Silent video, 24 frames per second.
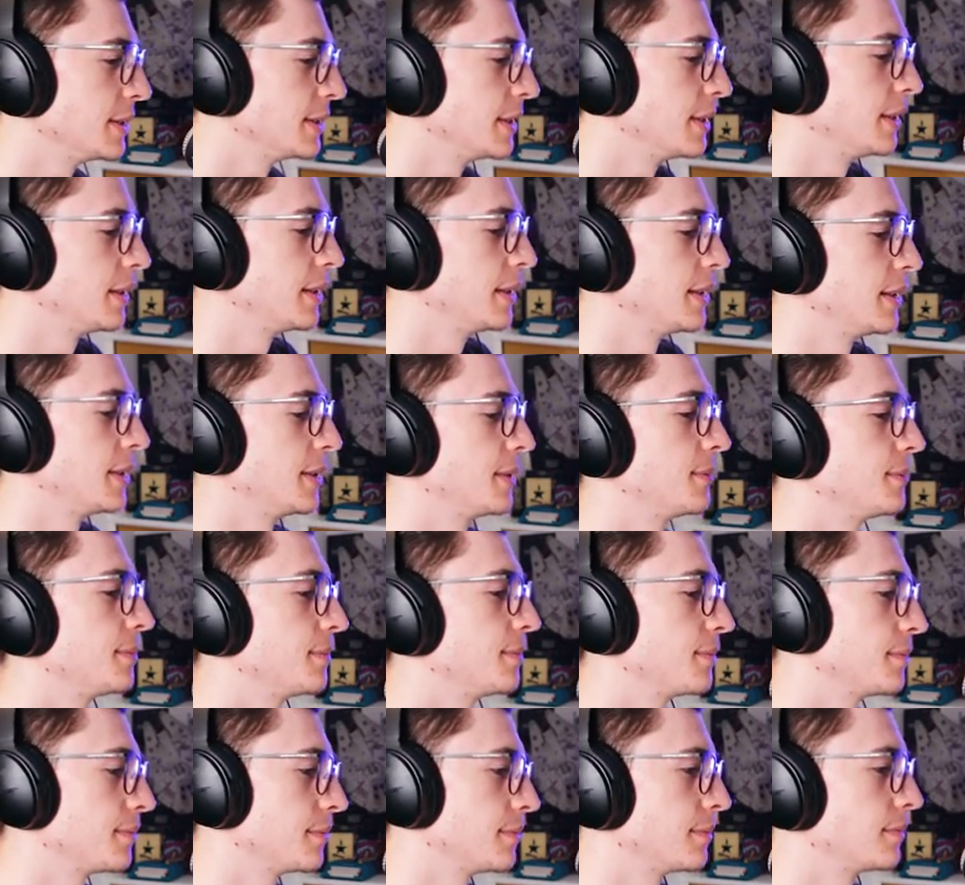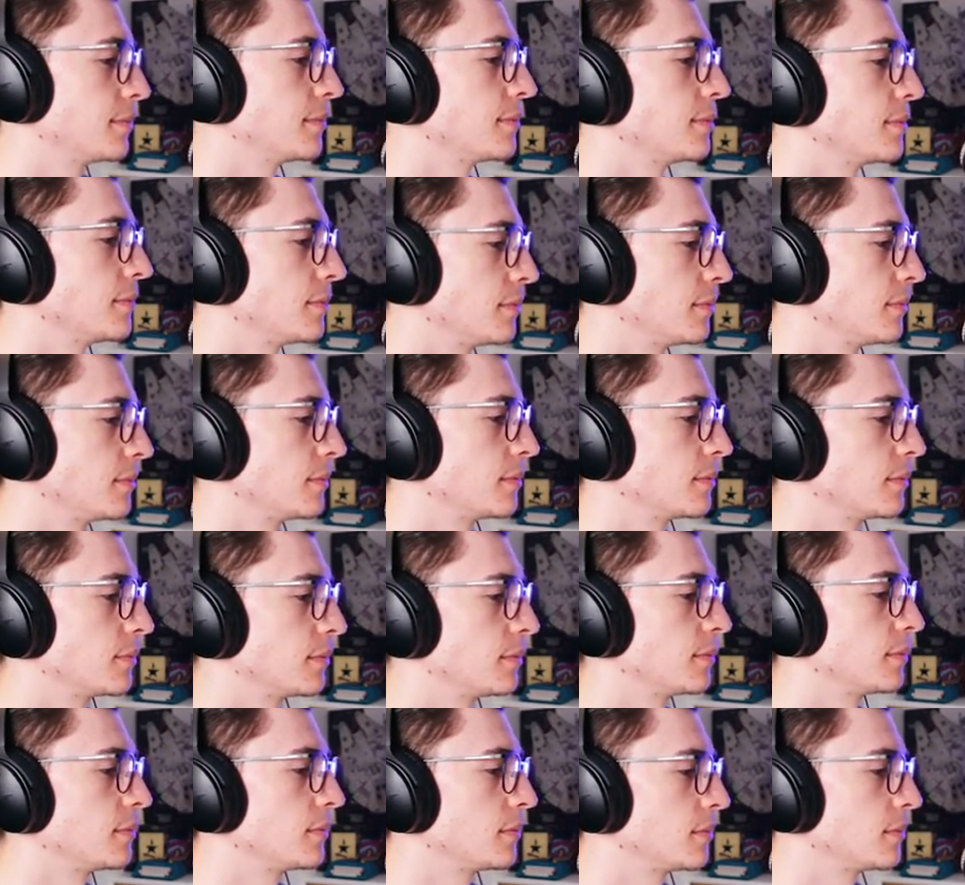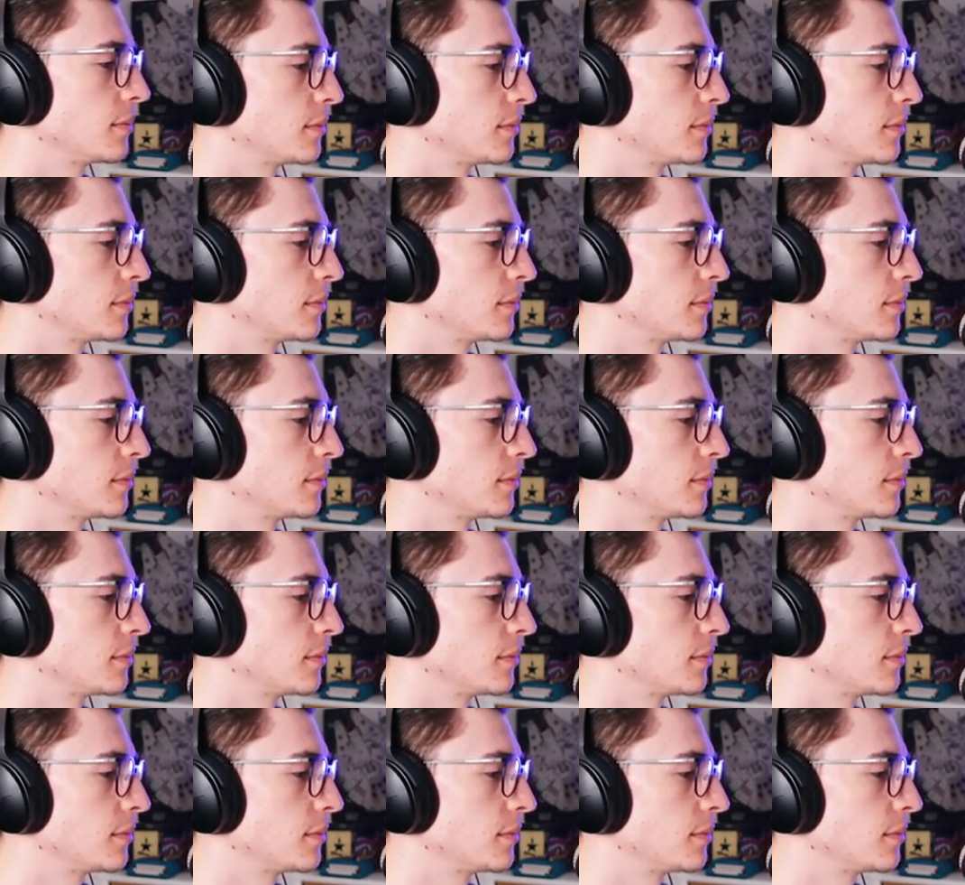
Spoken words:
Nobody speaks.